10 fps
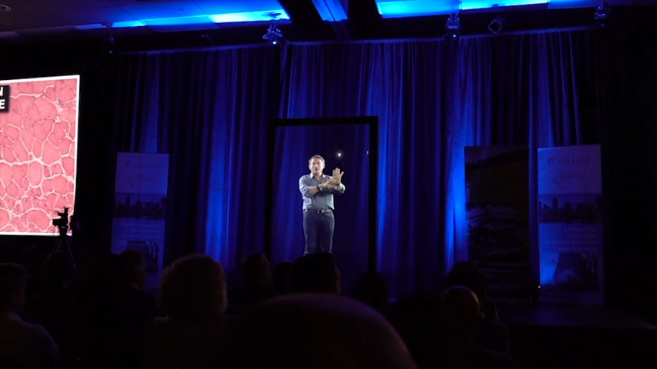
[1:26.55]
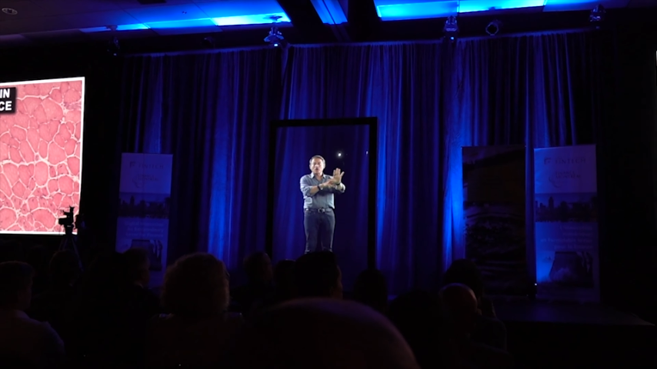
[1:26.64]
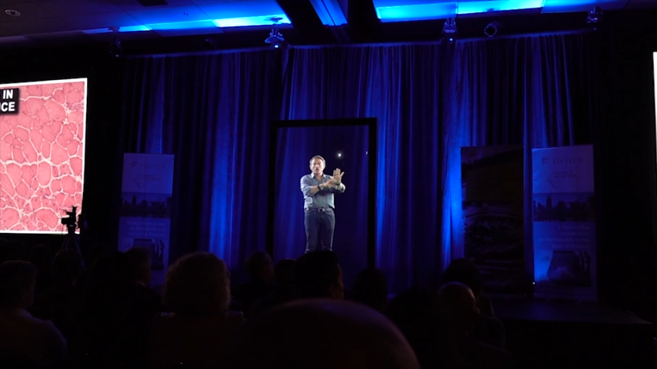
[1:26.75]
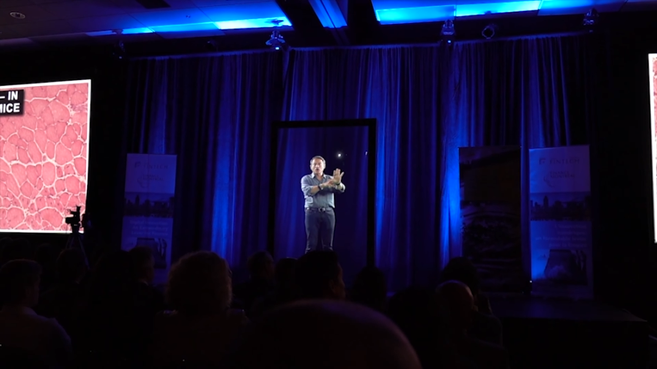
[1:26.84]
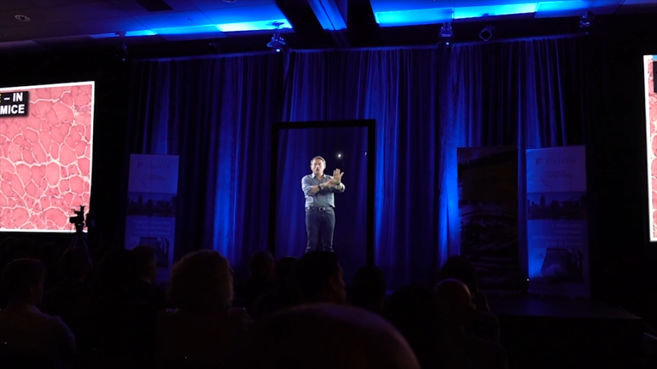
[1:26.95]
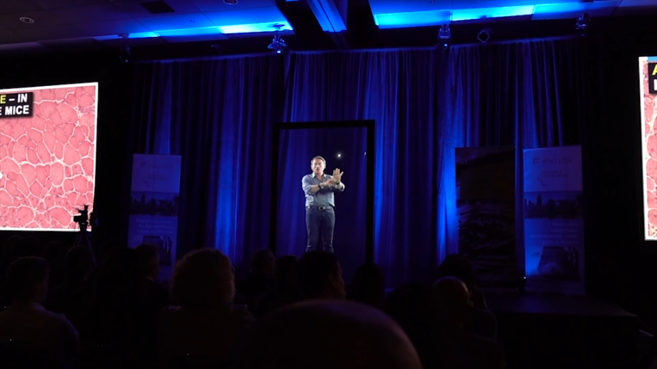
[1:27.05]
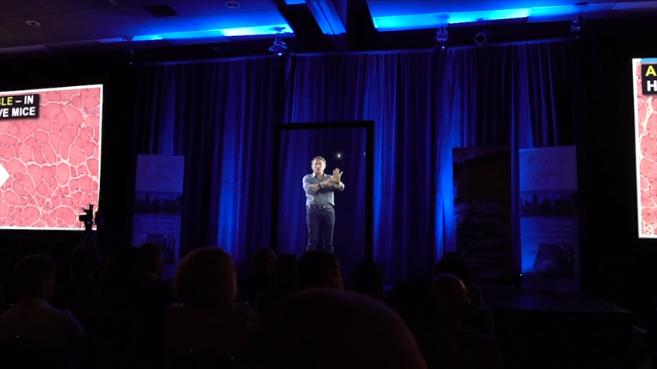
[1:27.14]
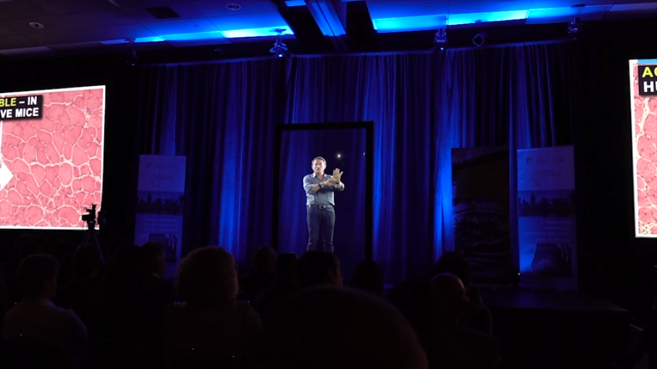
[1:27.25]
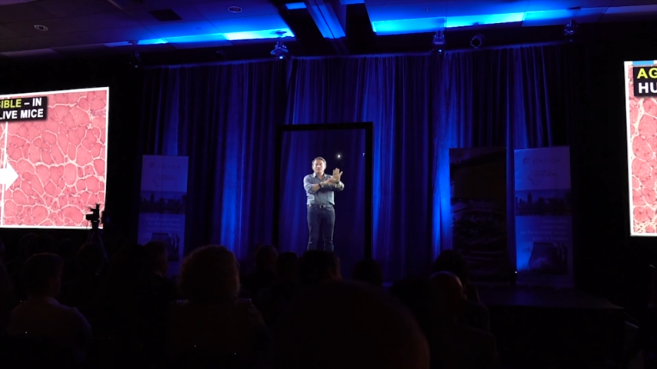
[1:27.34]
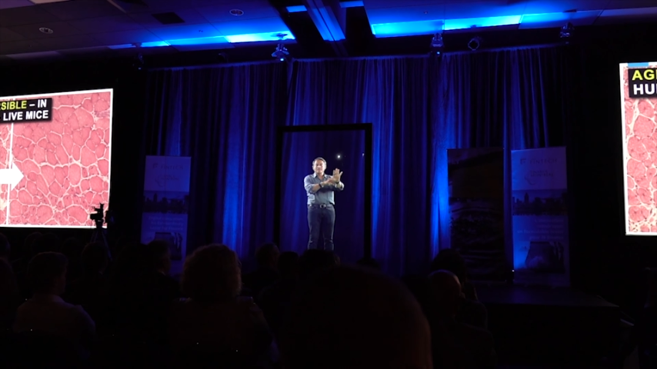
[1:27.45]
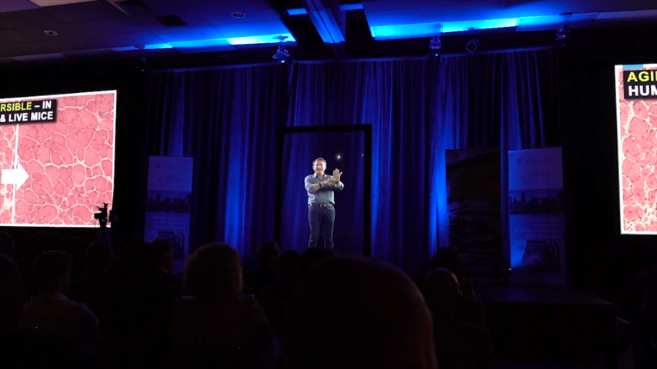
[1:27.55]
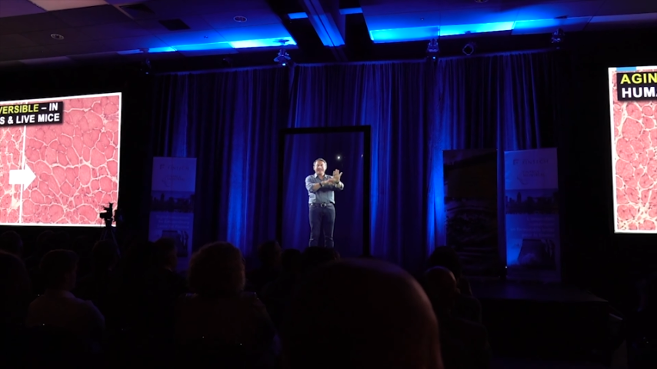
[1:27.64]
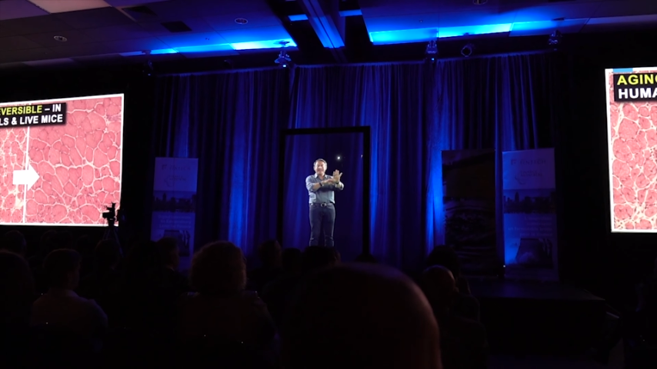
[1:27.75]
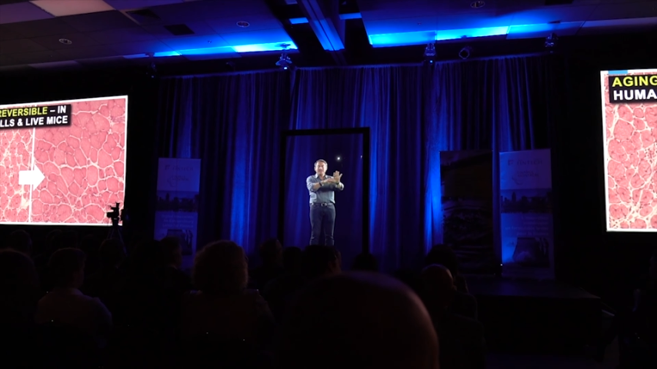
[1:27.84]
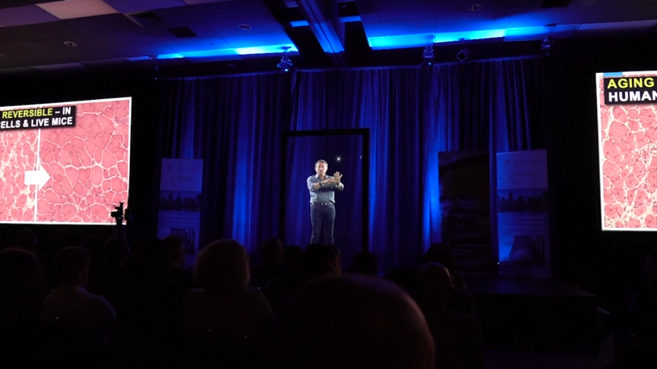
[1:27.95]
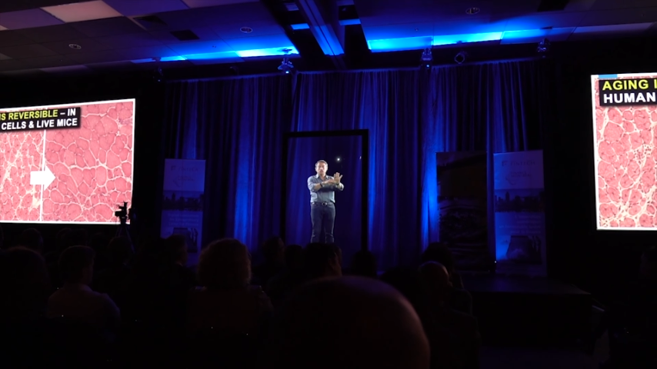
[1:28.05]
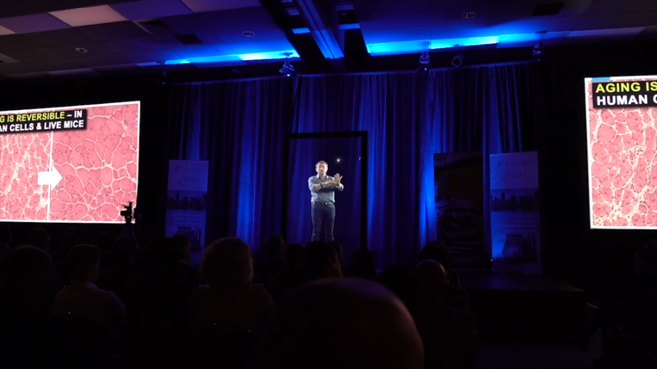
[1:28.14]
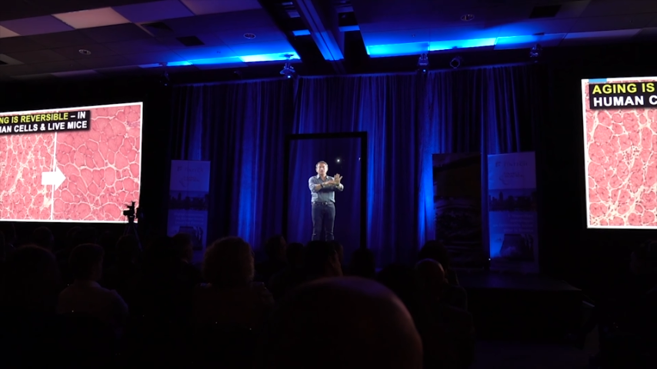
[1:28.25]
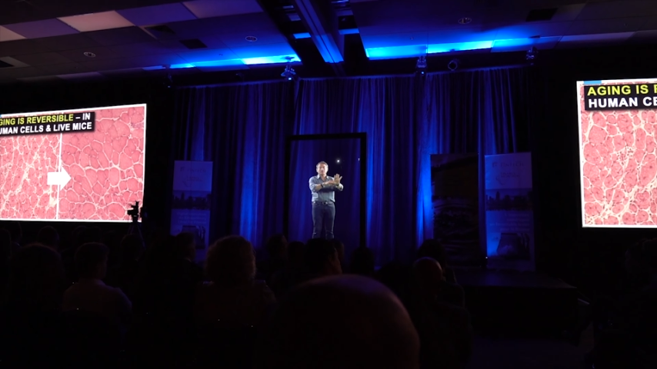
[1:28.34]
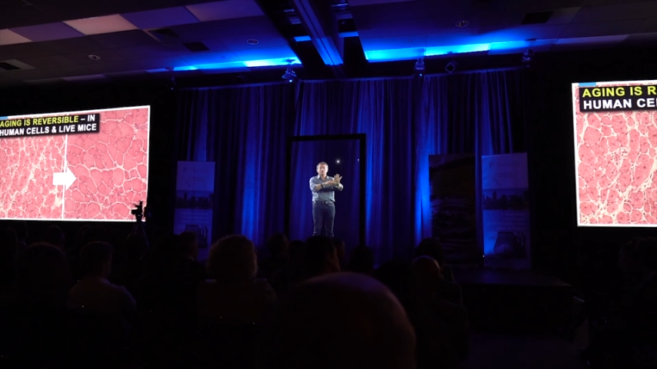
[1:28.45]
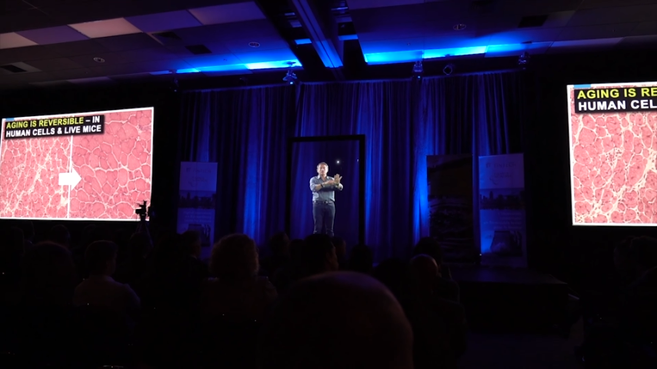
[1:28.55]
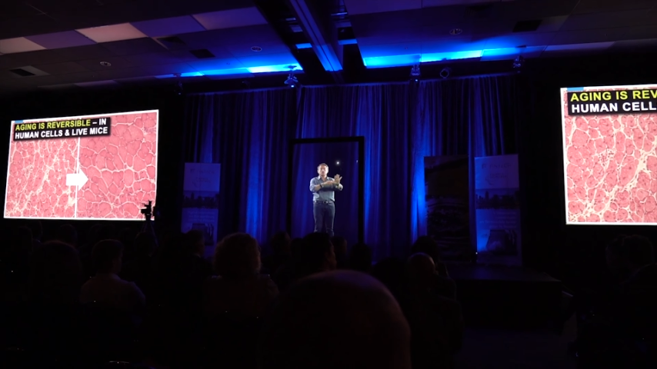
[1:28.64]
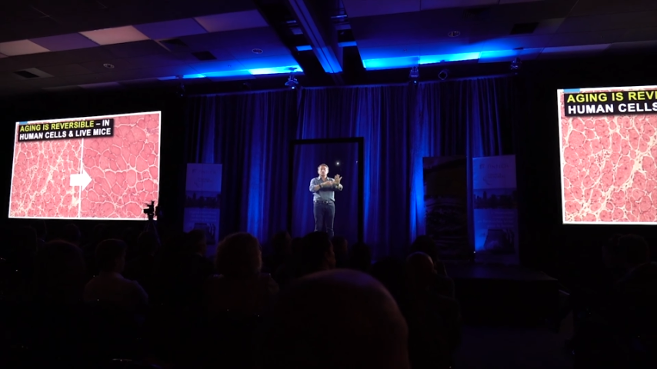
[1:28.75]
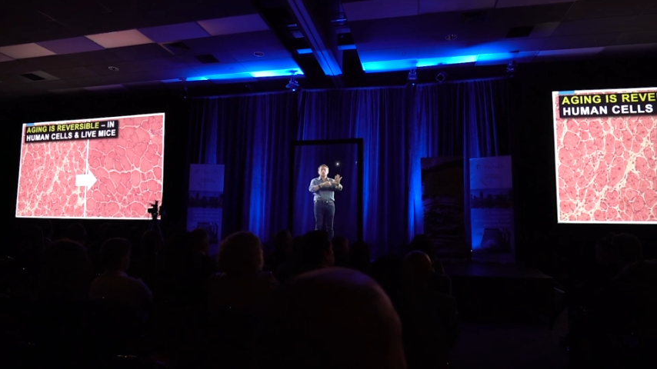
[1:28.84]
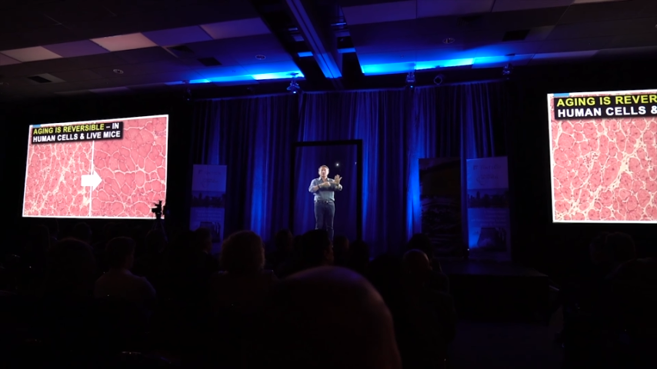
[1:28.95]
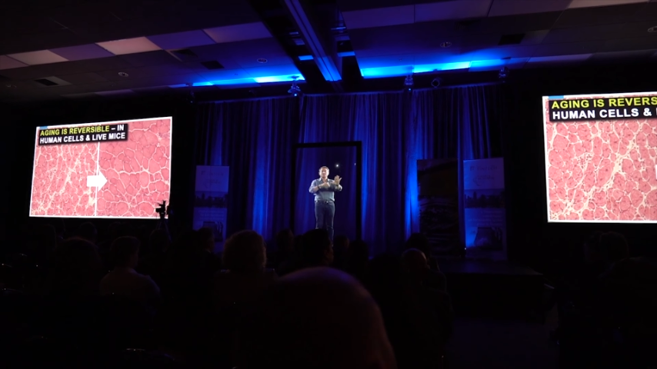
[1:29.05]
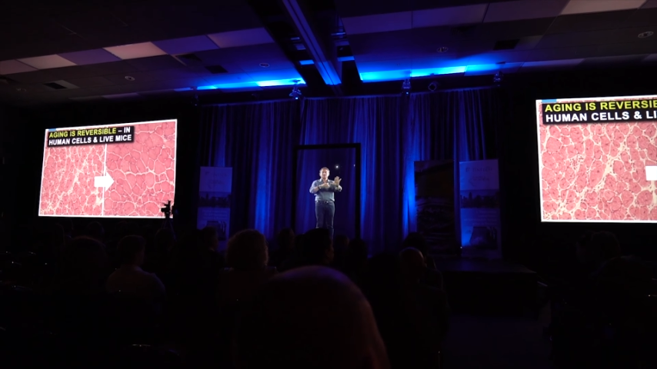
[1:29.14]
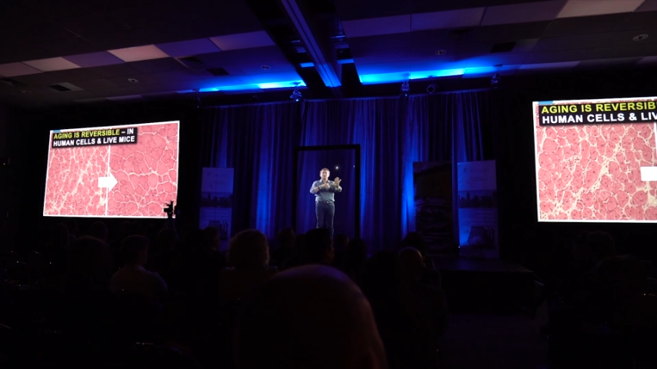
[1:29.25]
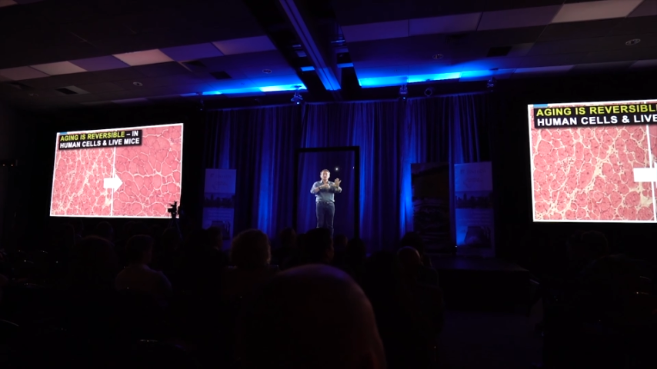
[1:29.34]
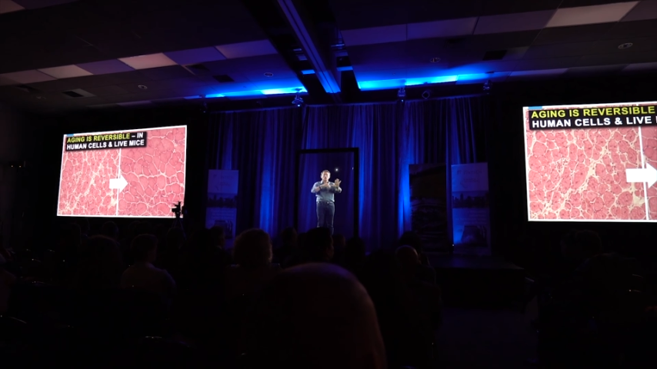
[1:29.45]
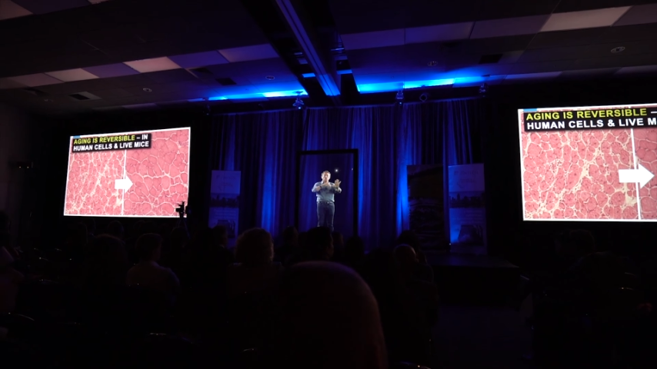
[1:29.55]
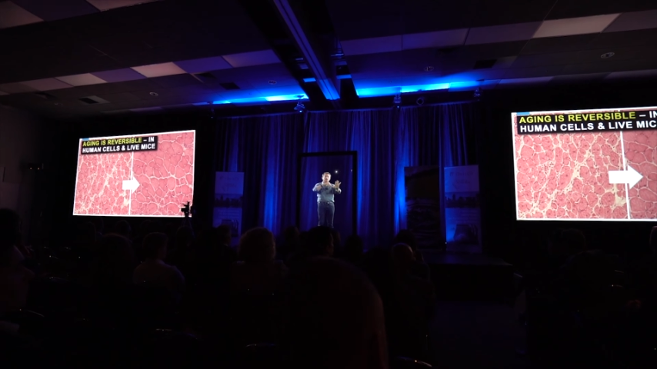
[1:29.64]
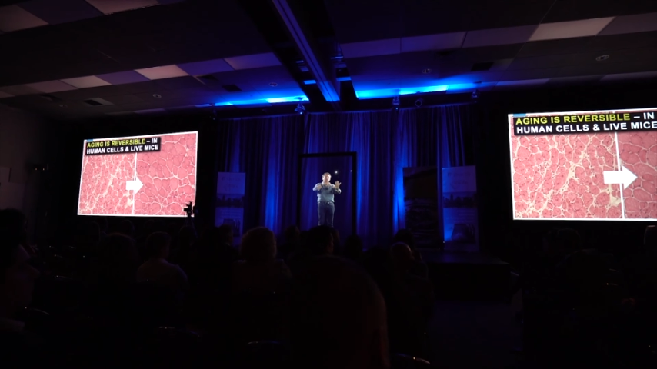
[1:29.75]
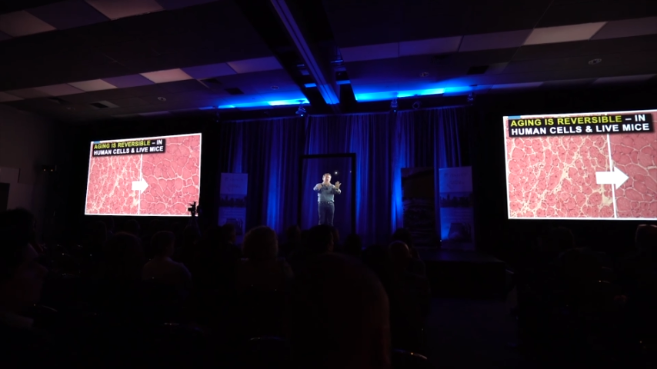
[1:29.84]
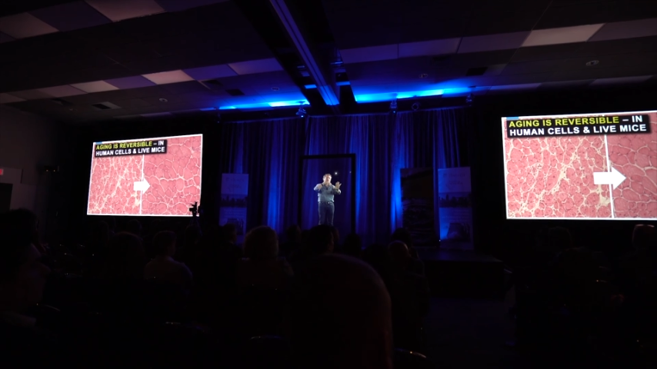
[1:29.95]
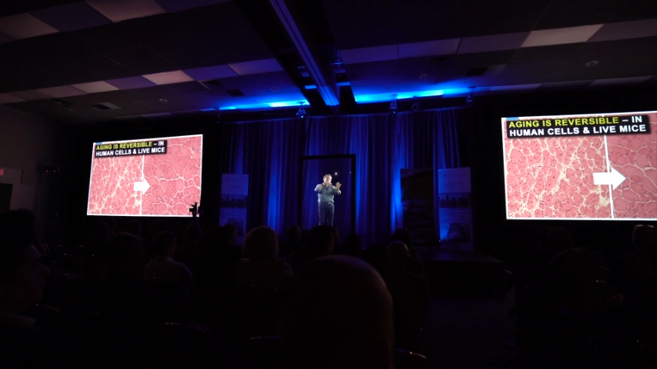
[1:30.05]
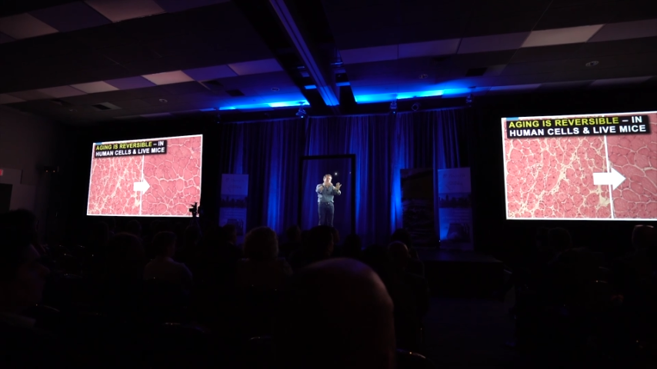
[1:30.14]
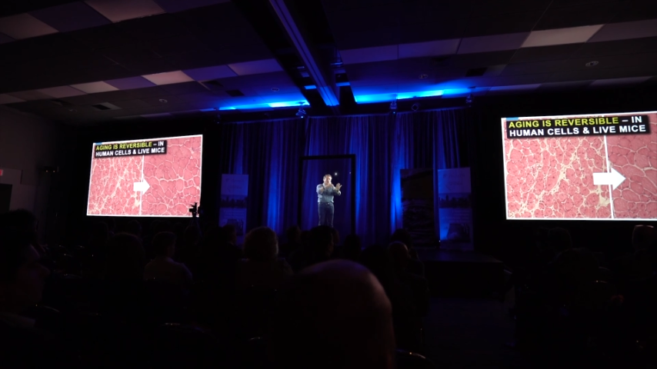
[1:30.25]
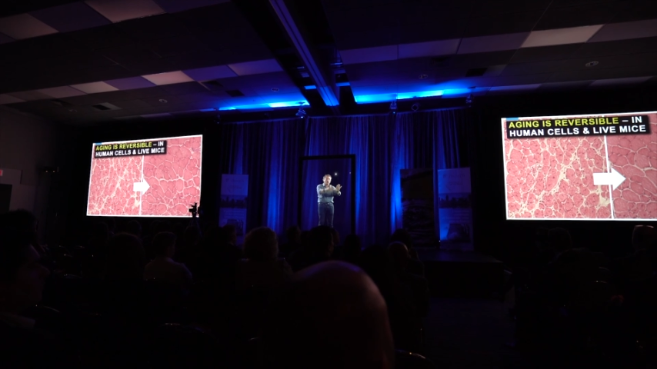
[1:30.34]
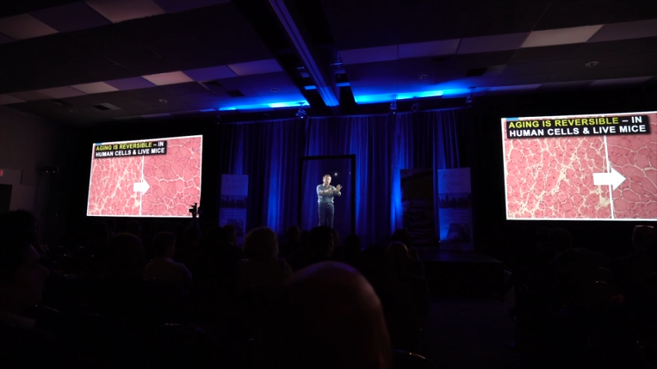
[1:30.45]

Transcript: (no speaker visible)